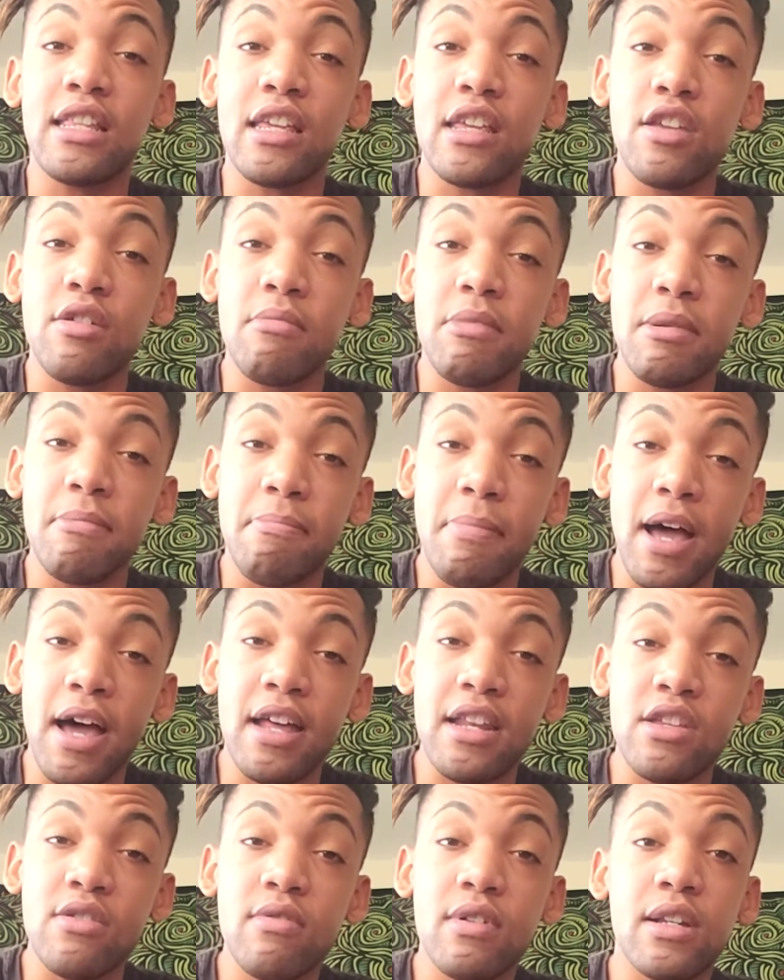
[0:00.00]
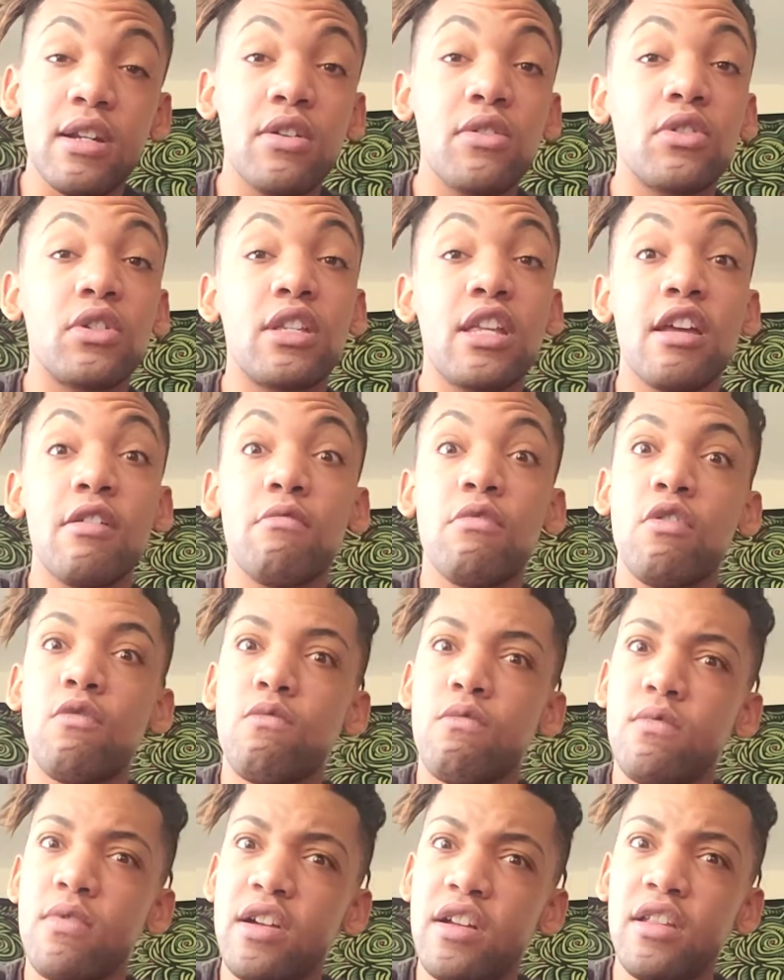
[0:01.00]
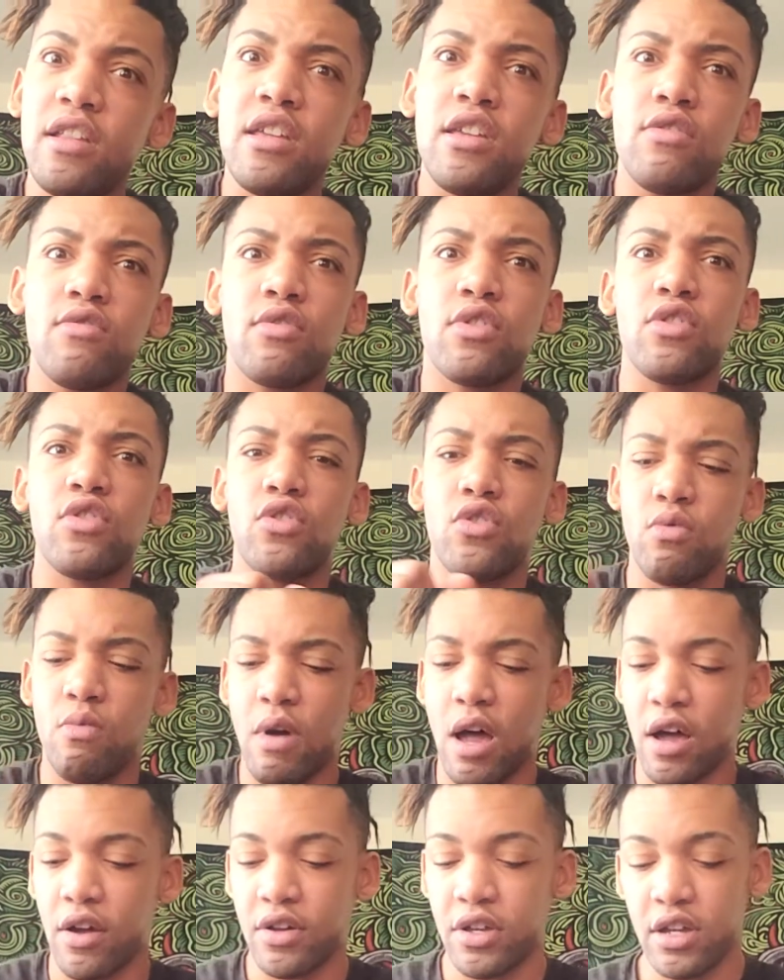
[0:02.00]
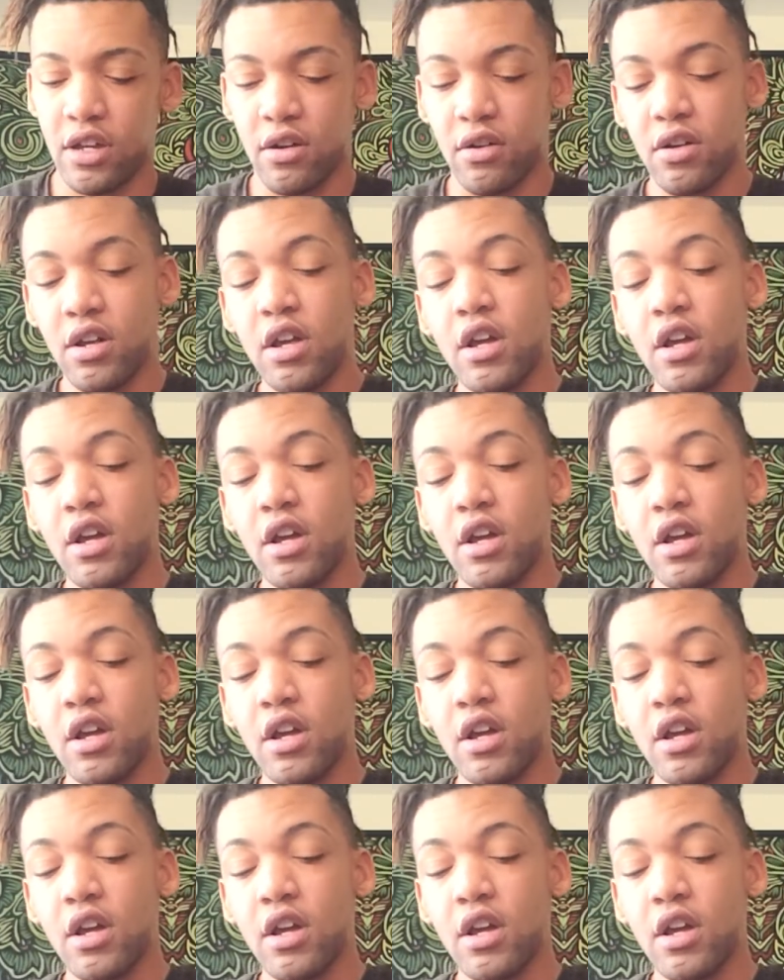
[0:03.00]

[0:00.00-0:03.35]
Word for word: the human body, you can understand what really you can do out here.